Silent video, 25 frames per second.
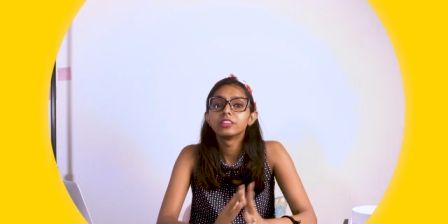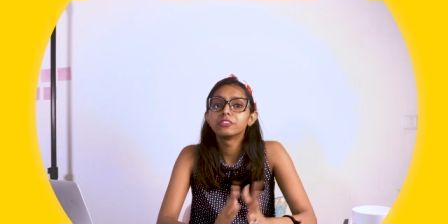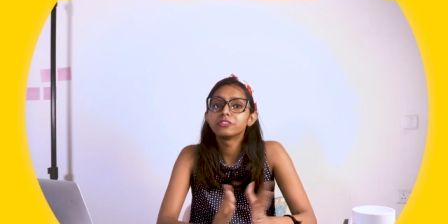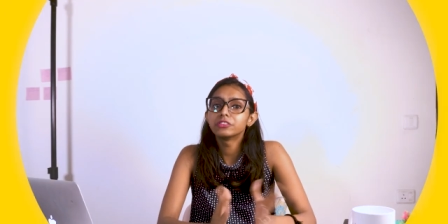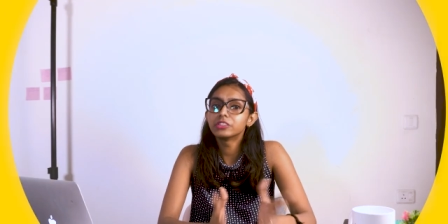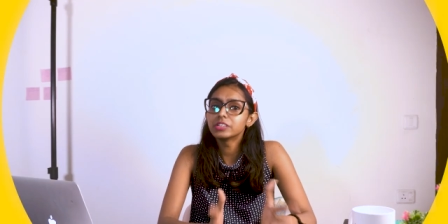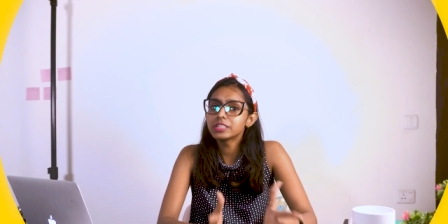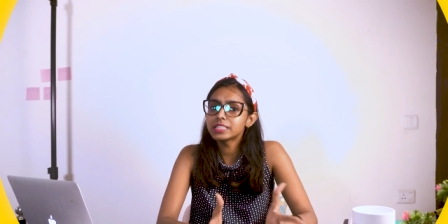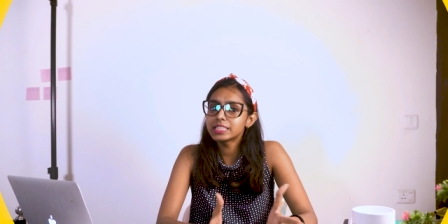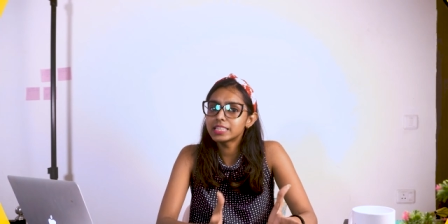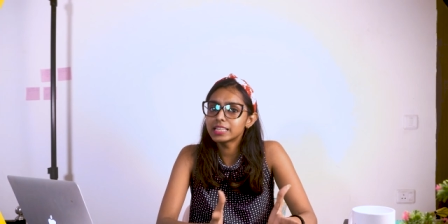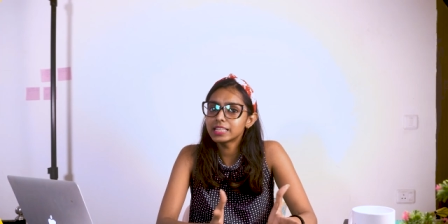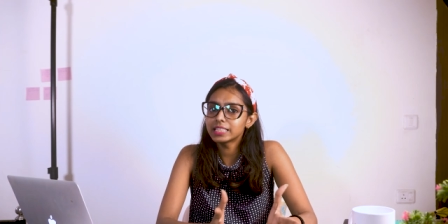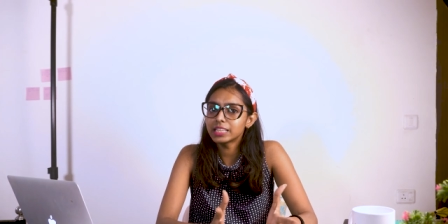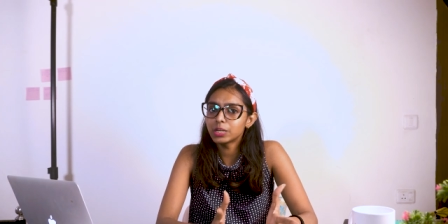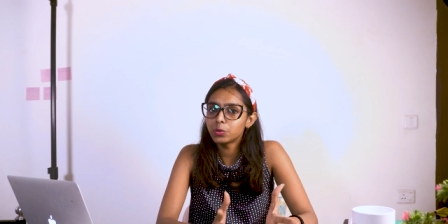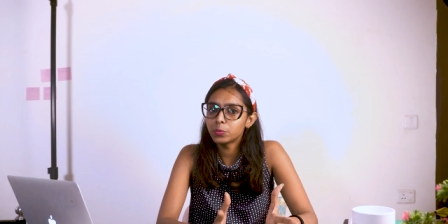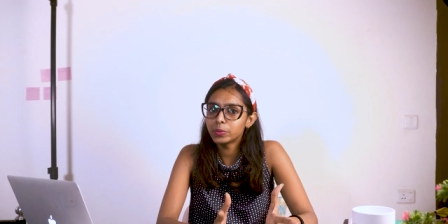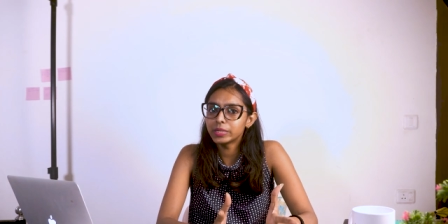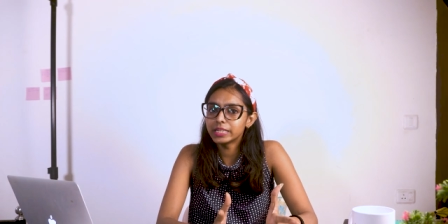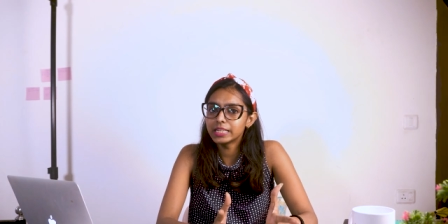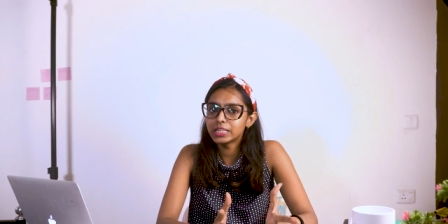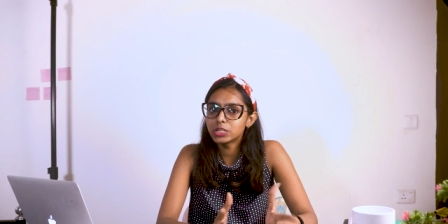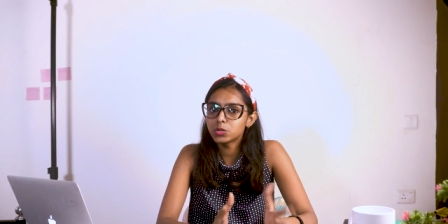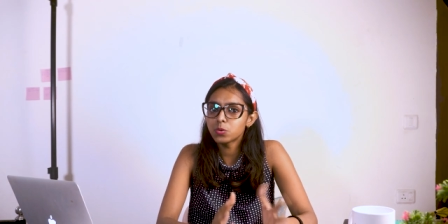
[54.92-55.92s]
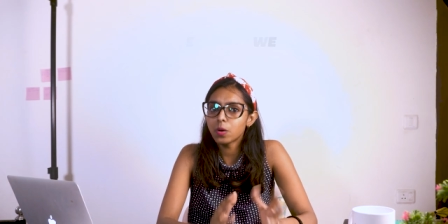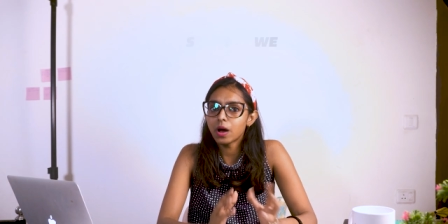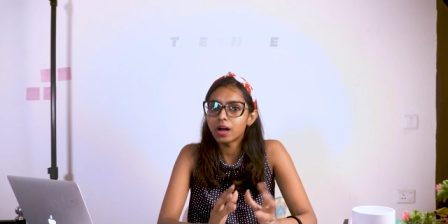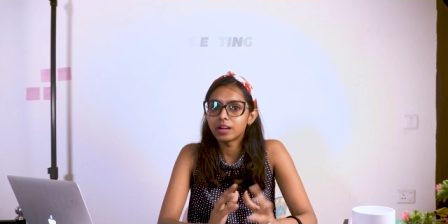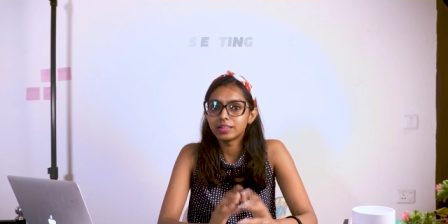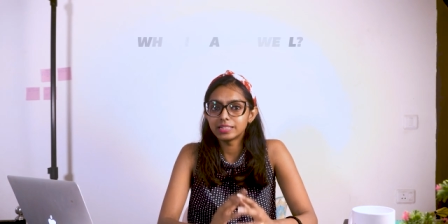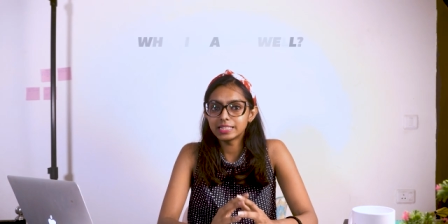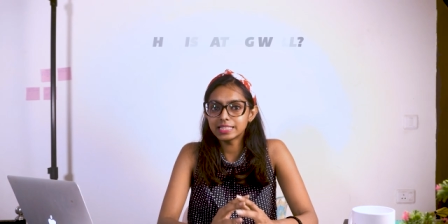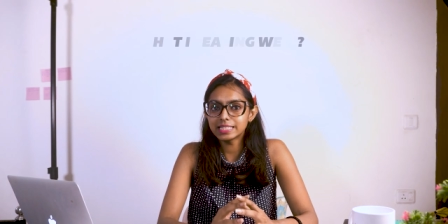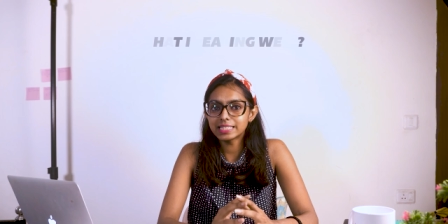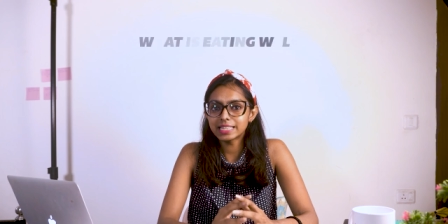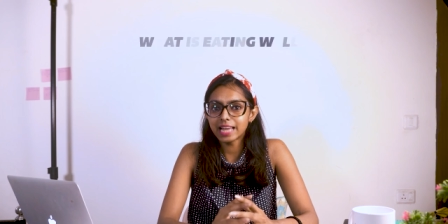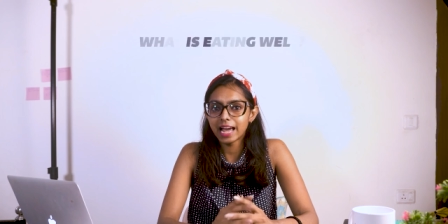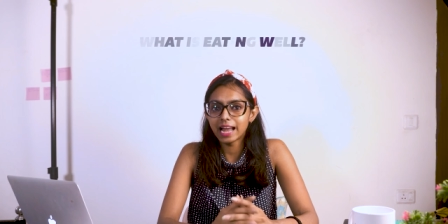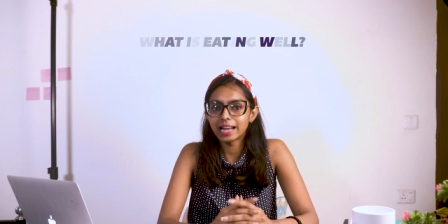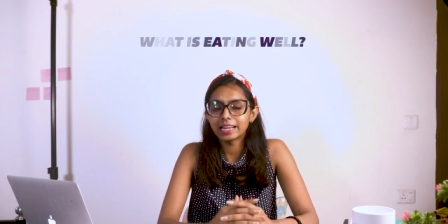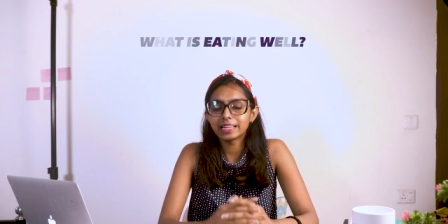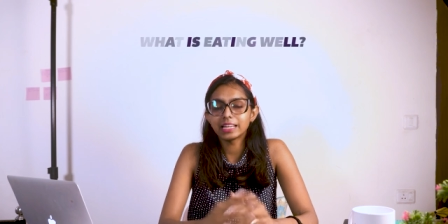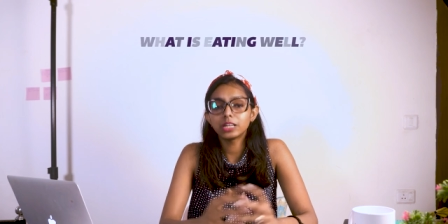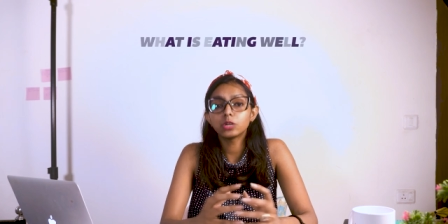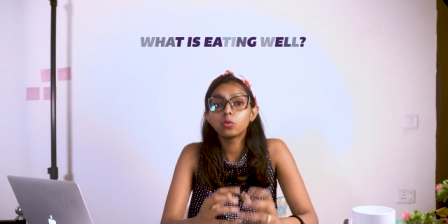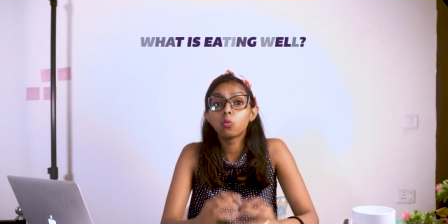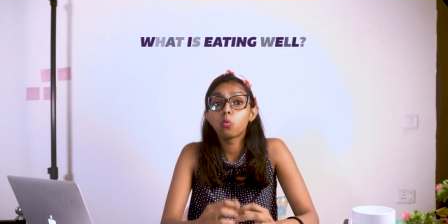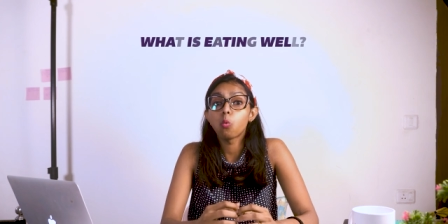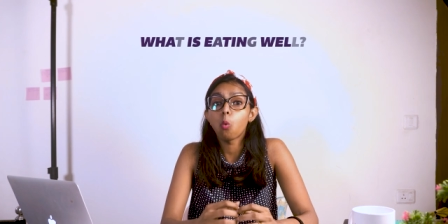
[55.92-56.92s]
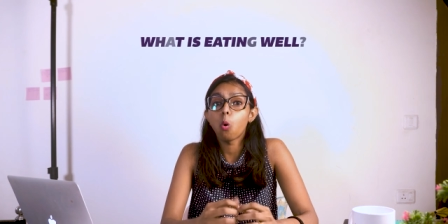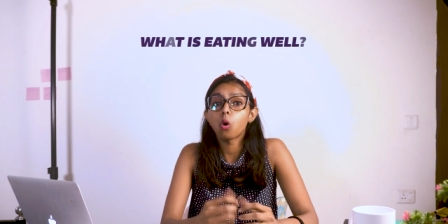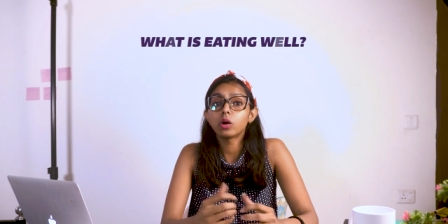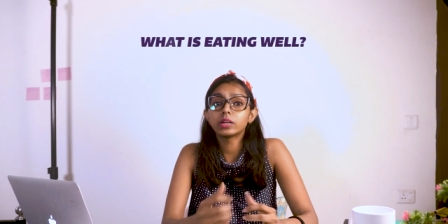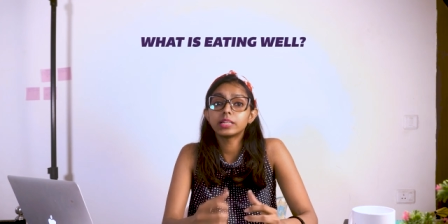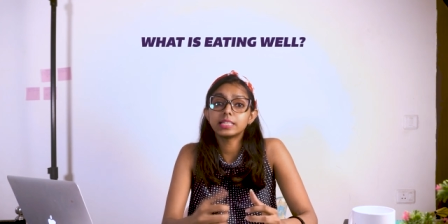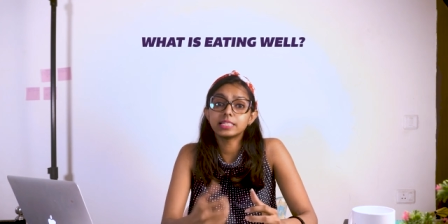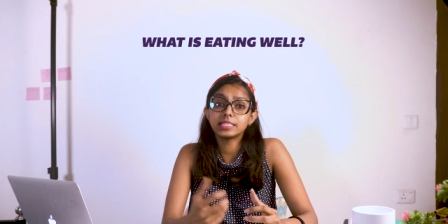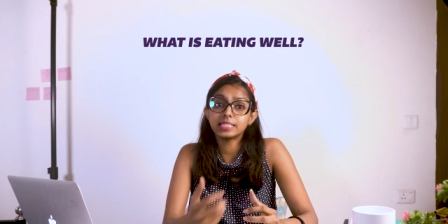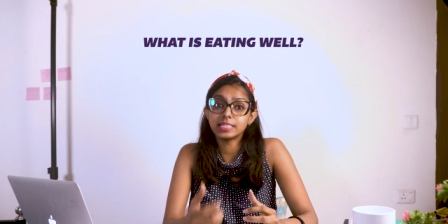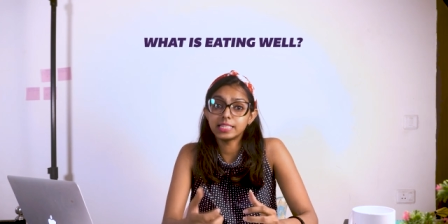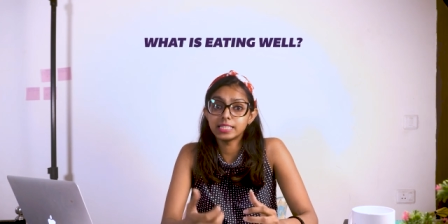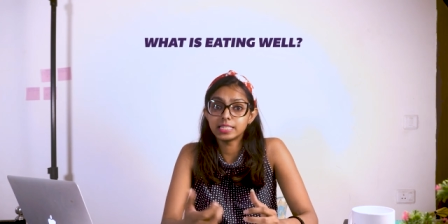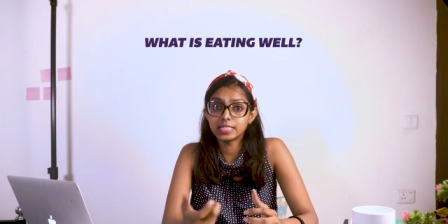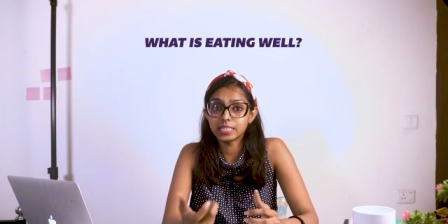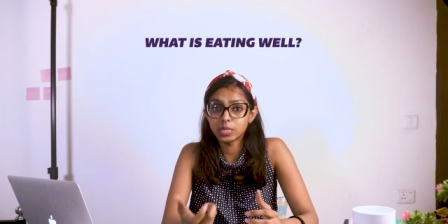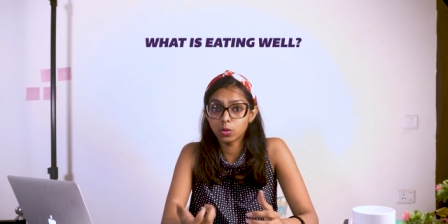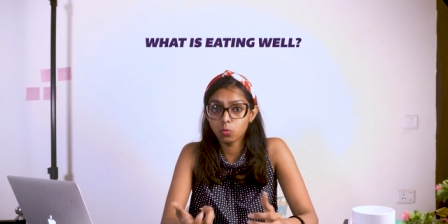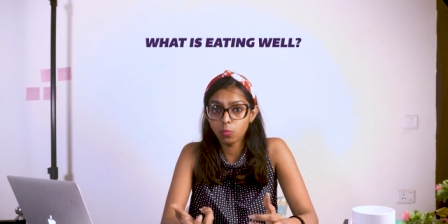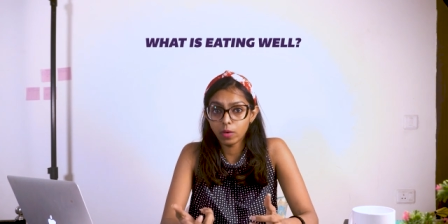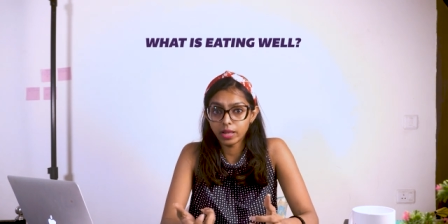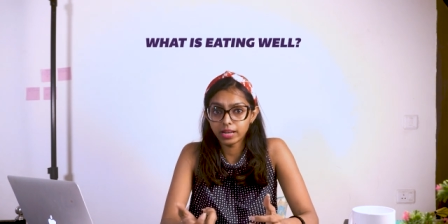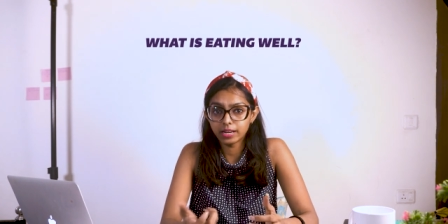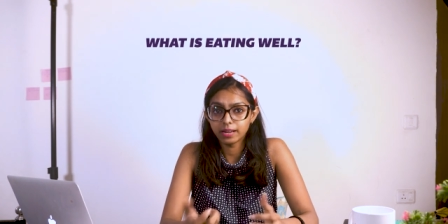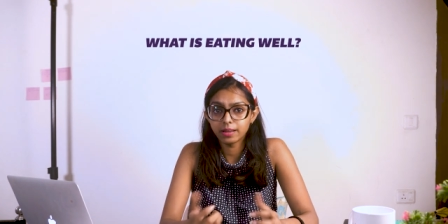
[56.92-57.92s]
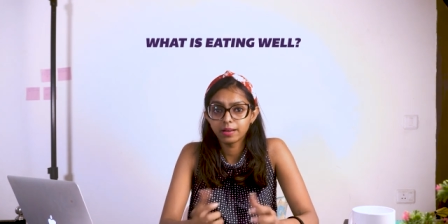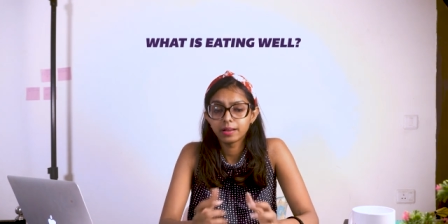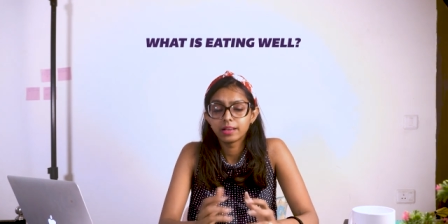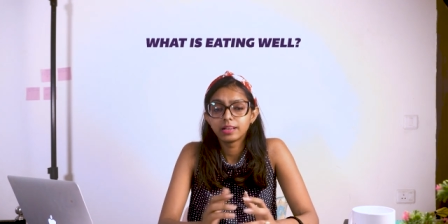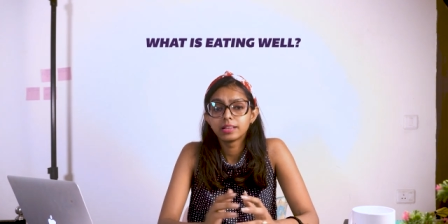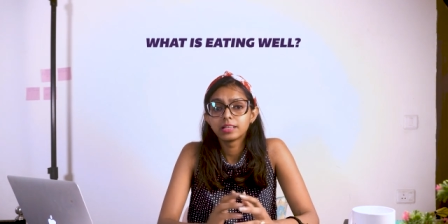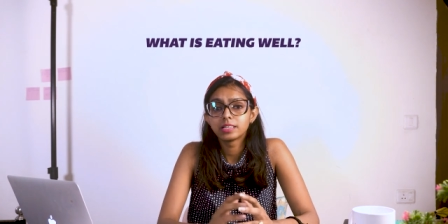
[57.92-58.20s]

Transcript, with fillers: The first thing that we need to understand is what is eating well.